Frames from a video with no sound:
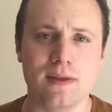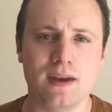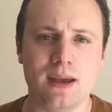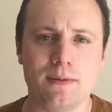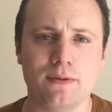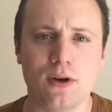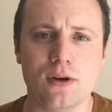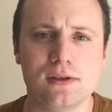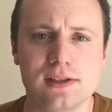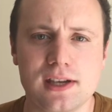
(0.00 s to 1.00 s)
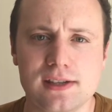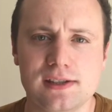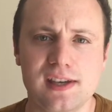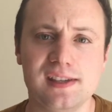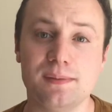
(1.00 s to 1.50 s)
the name of God is
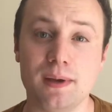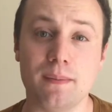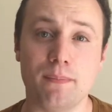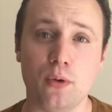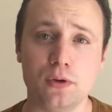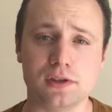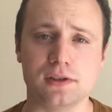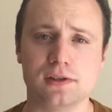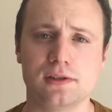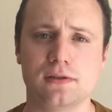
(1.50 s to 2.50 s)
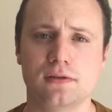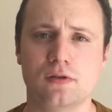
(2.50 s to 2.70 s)
seen to be important.